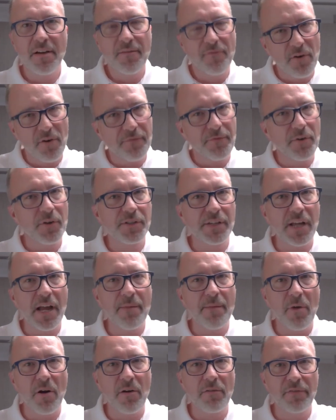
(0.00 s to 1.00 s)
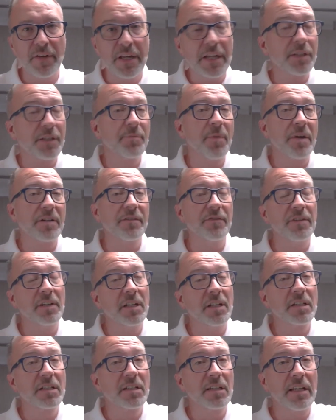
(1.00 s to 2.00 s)
for a first-time RV, especially if you
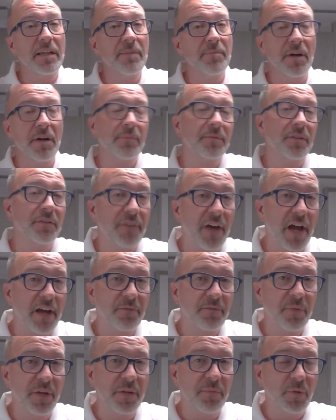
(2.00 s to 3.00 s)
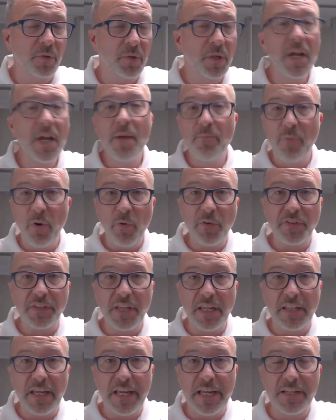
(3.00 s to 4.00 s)
need to sleep up to 5 people. But we've
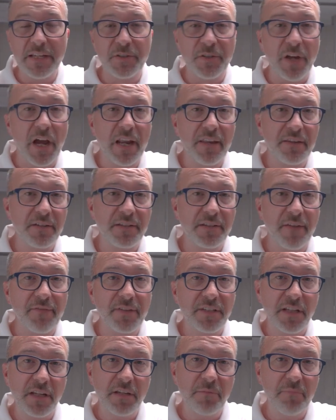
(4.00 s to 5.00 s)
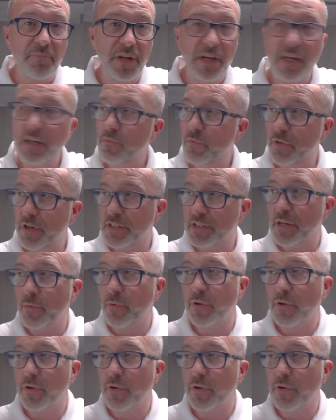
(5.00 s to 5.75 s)
seen the inside of the 17B. What do you say we